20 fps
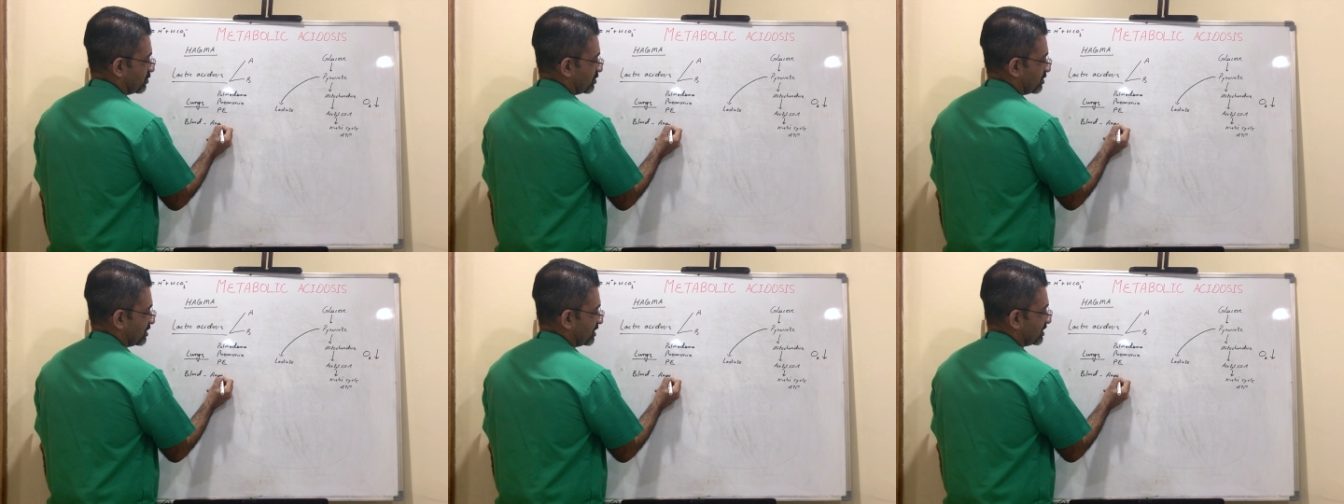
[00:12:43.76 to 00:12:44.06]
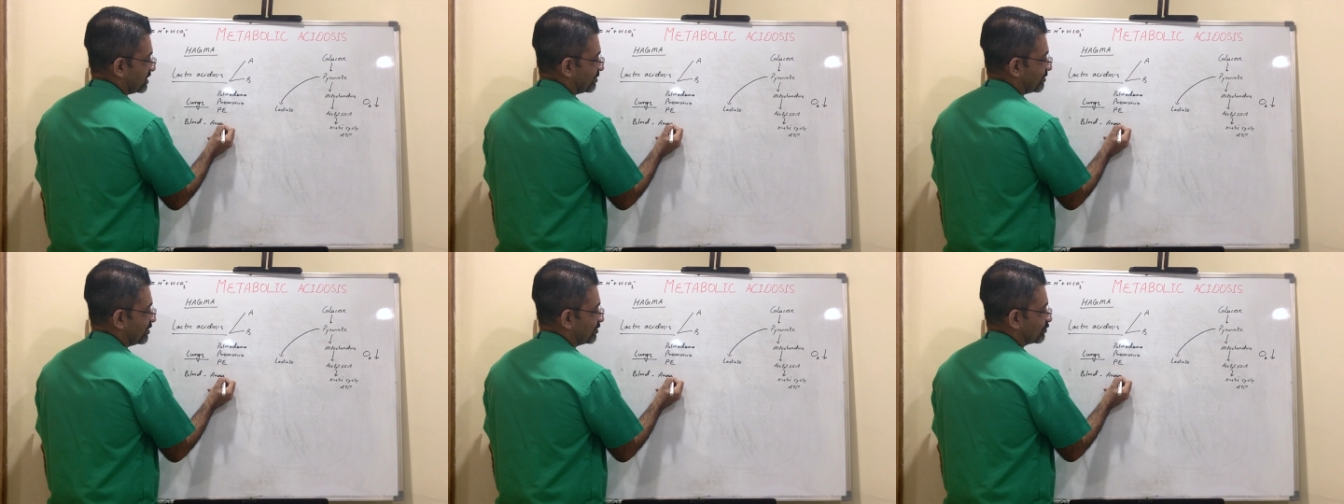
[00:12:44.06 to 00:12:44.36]

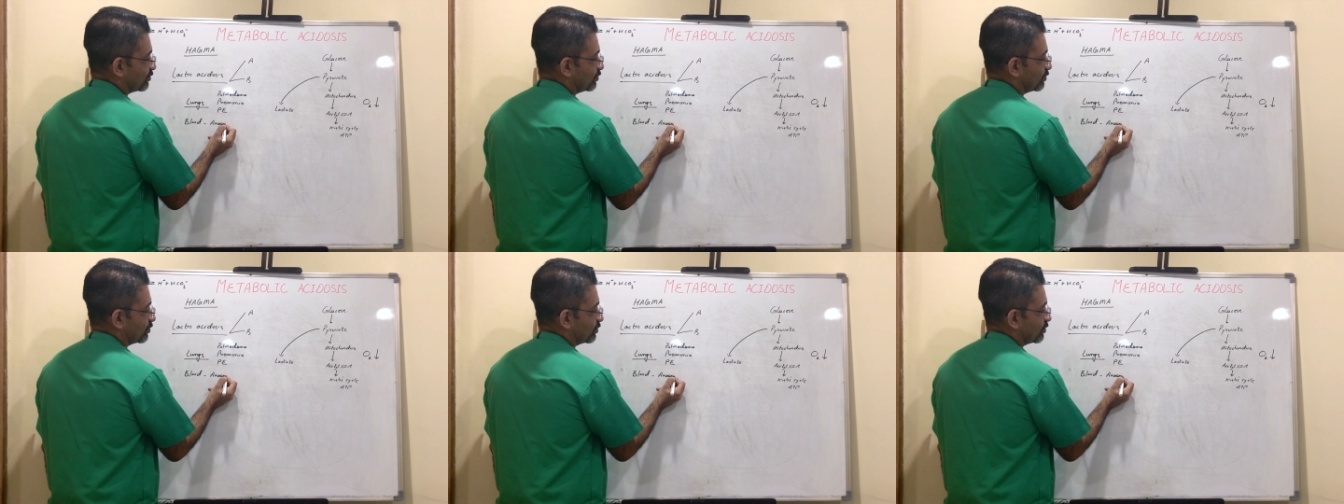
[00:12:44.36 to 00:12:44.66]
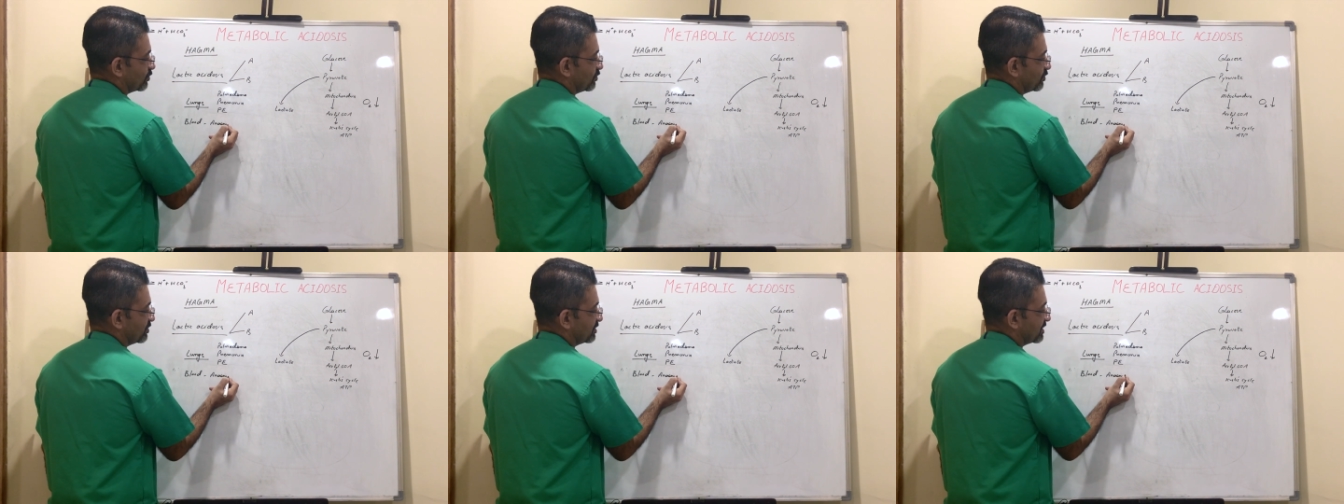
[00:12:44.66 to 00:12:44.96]
unable
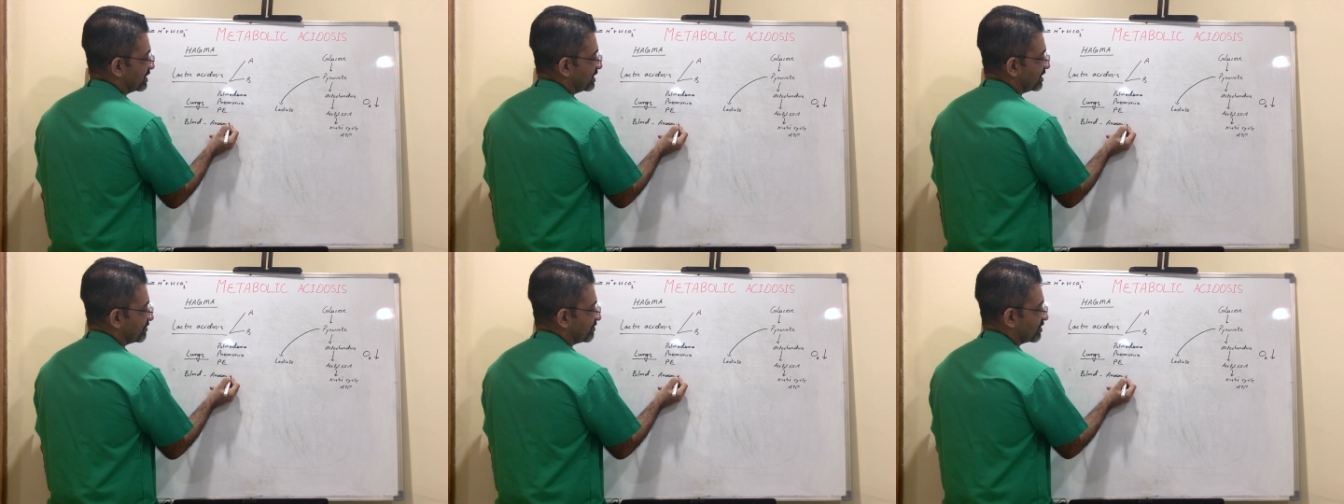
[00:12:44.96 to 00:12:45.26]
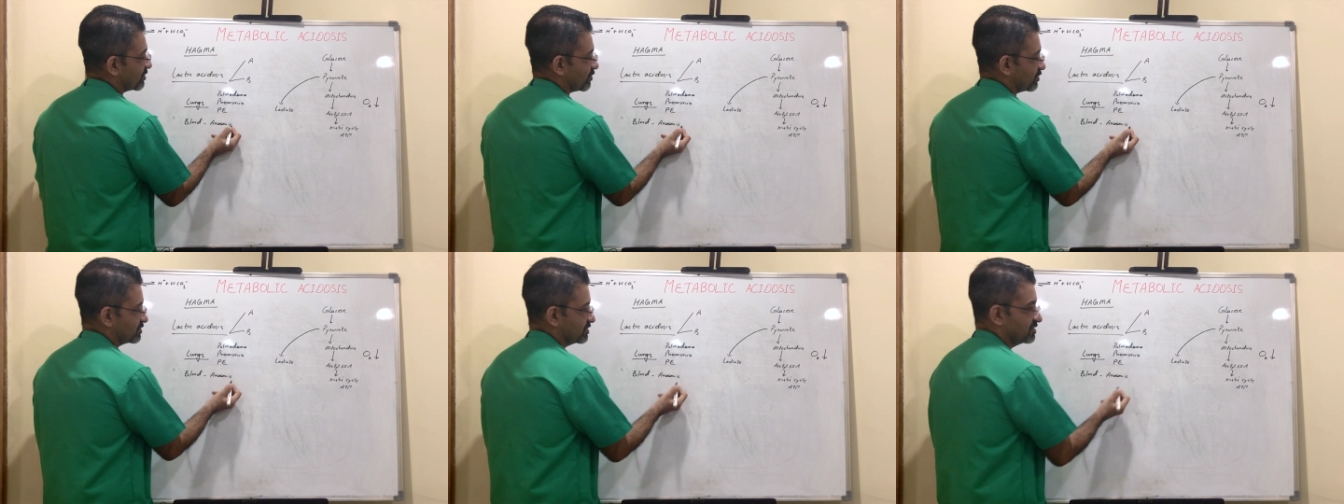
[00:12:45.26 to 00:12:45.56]
to deliver
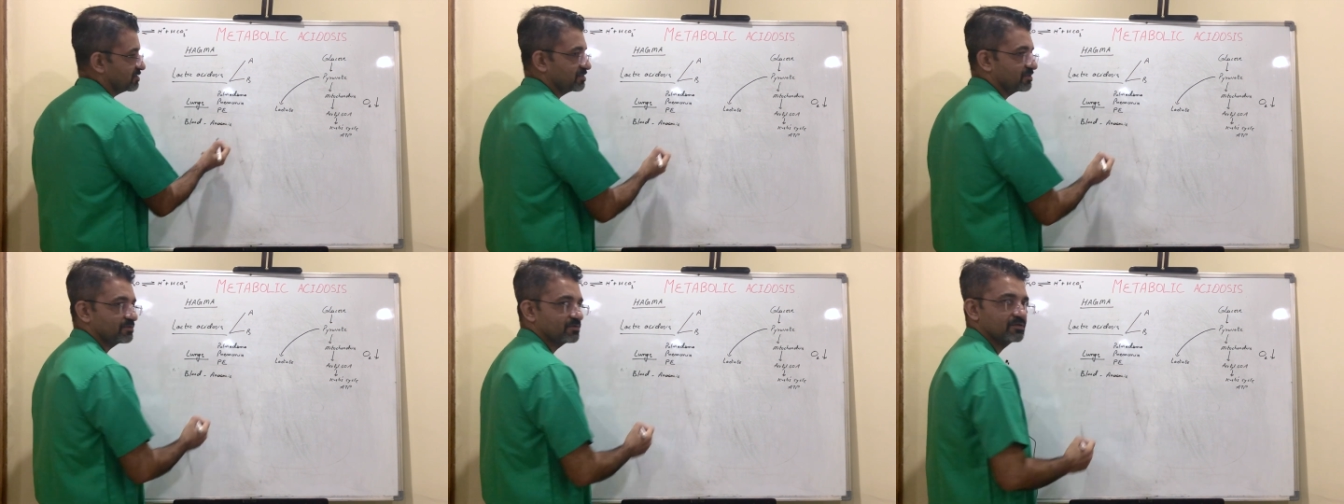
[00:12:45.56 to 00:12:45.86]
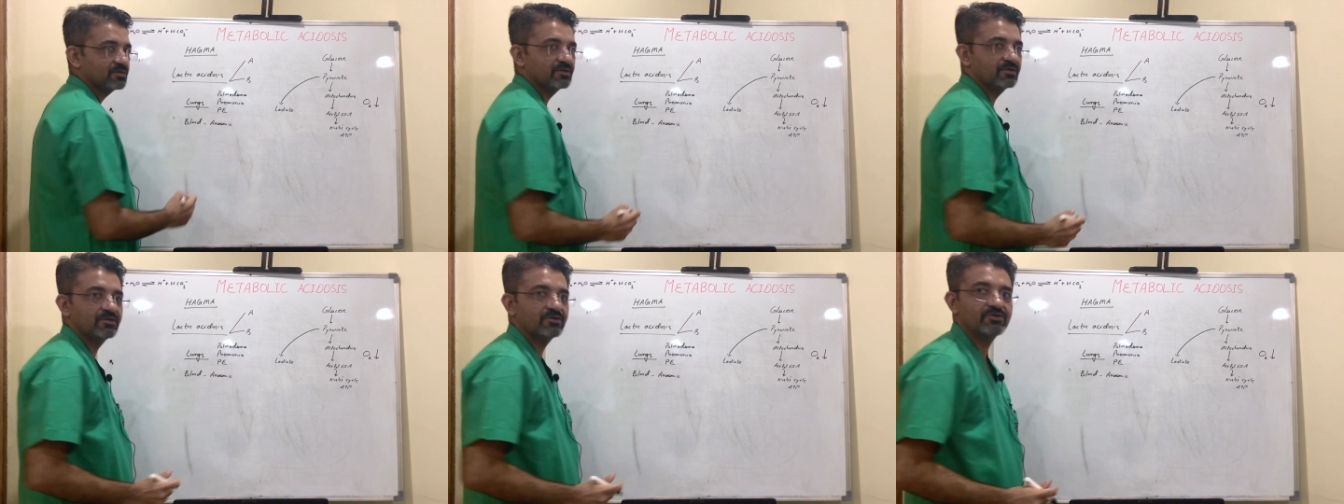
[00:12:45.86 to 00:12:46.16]
oxygen
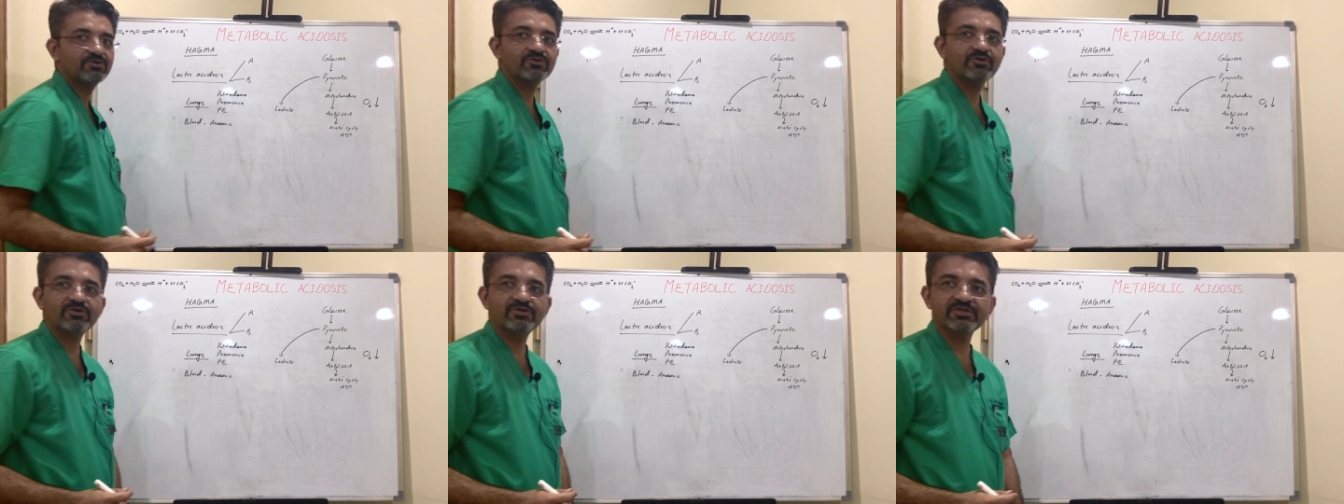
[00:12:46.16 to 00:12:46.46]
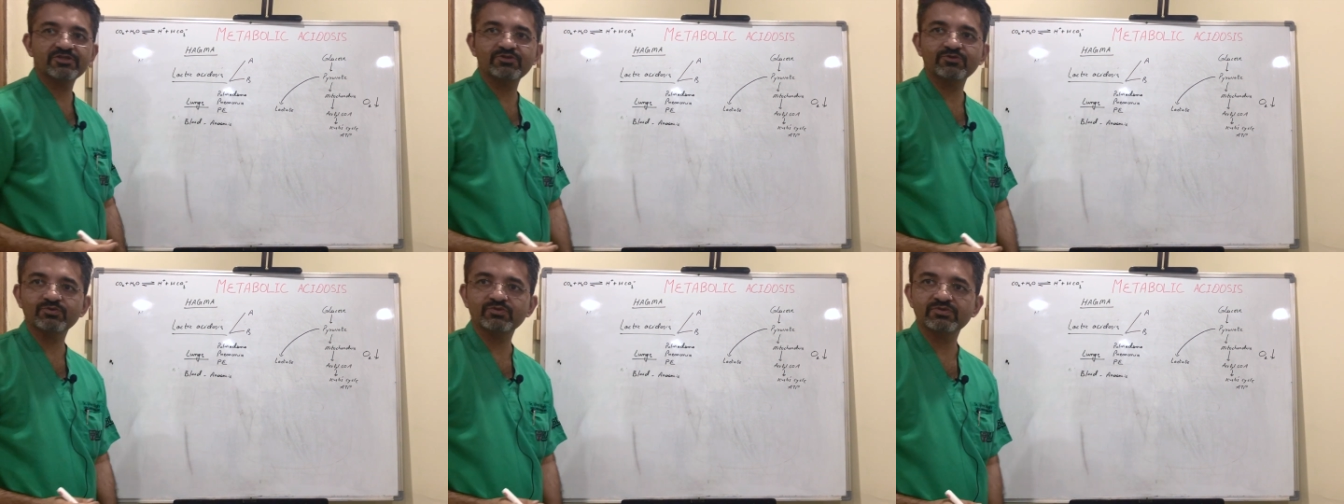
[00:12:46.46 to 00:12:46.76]
to your
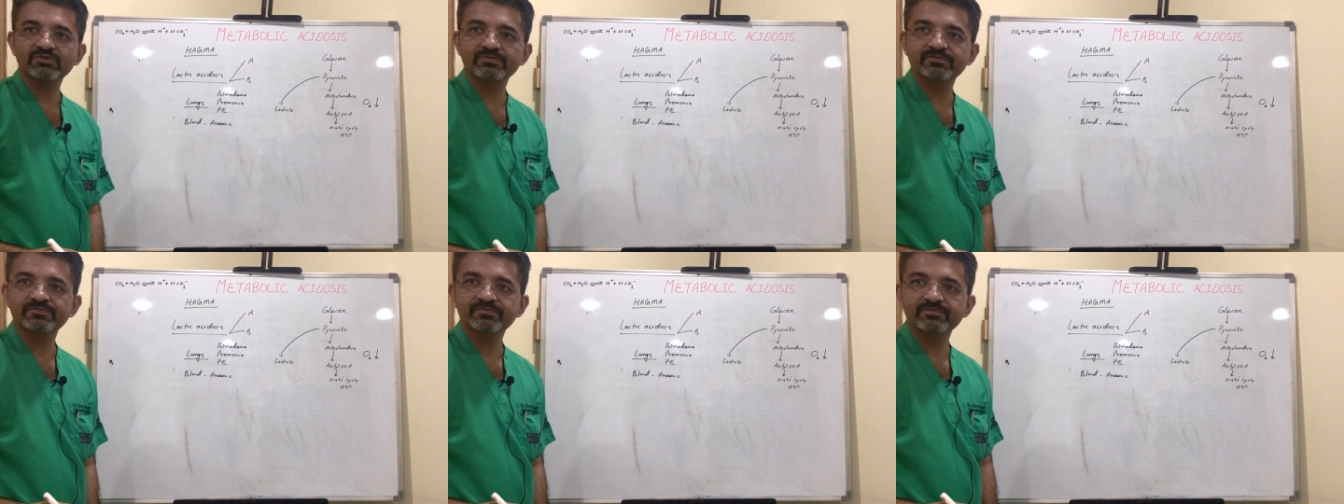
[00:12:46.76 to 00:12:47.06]
tissues,